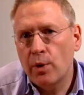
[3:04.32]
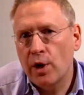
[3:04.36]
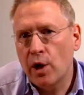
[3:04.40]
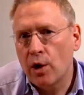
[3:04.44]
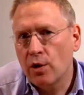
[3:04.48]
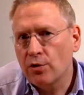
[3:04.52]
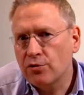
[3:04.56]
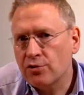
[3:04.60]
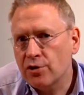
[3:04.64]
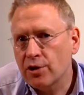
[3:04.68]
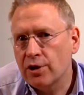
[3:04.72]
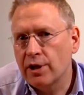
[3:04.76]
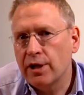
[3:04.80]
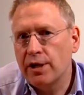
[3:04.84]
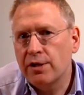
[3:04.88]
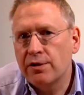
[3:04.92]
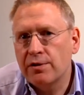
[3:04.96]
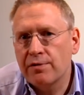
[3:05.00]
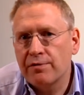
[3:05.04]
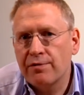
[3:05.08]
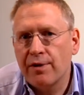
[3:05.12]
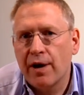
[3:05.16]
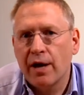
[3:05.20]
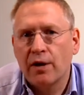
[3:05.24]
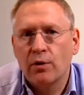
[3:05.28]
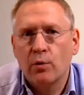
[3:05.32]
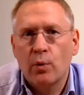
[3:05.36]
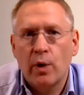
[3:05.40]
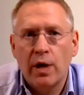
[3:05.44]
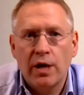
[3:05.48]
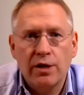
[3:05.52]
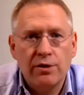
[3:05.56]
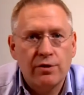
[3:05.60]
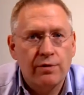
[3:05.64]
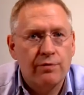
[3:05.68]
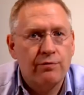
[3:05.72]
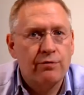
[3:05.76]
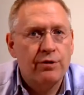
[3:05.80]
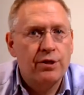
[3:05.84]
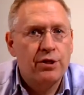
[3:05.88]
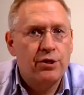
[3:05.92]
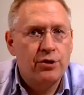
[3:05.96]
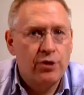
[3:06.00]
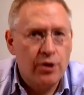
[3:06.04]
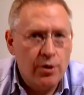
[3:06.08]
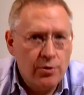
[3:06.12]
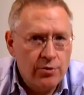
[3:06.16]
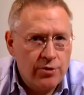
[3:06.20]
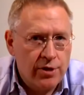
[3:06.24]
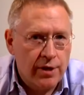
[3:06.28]
we also need to find ways of
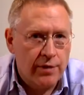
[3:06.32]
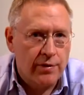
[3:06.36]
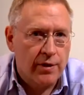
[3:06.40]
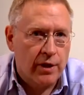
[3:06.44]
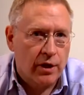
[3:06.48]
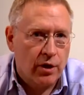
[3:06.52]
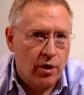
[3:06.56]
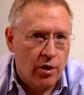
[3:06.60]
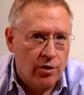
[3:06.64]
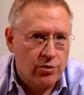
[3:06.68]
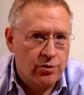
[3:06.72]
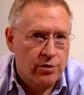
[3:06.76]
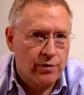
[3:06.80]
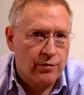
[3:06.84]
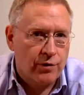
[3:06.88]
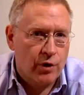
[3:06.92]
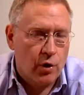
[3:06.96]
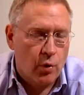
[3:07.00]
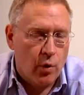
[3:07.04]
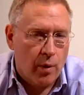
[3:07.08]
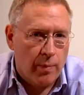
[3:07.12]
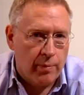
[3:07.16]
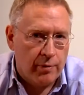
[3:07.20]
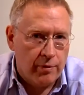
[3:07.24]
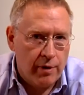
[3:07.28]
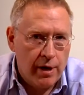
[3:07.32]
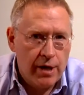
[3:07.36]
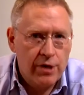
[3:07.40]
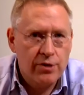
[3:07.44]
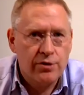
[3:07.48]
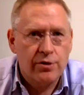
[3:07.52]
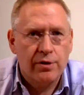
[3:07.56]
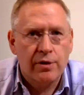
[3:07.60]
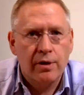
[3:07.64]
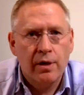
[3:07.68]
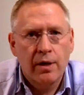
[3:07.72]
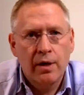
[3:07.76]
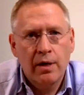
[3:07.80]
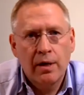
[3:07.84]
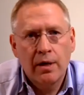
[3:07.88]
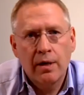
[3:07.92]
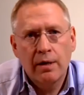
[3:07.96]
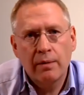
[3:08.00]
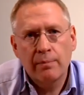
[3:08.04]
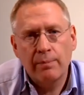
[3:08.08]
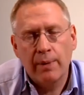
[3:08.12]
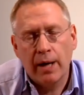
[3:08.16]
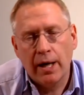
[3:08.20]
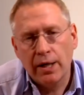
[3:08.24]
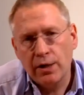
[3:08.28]
reducing the cost of cooperation
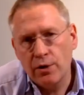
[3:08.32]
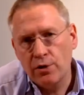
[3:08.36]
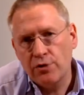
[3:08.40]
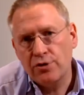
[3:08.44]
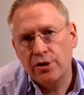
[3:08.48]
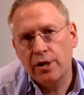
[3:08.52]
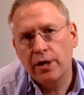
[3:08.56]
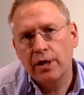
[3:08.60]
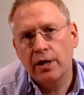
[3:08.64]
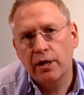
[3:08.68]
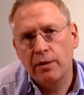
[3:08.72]
by using